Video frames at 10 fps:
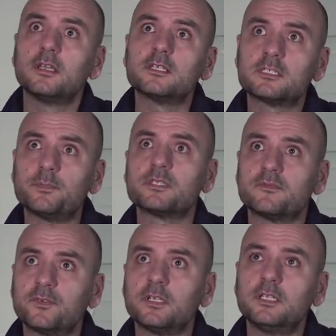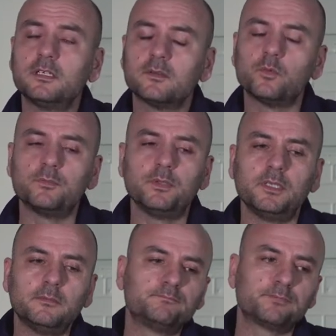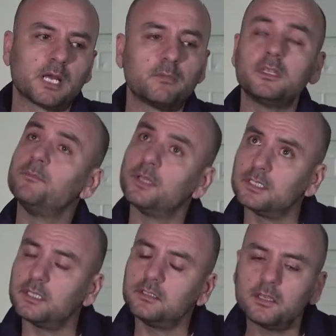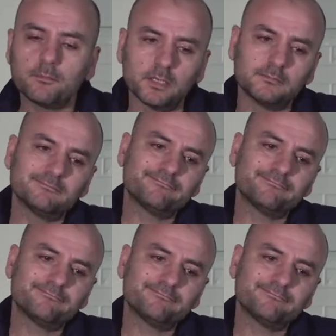specifically would be probably a better idea. But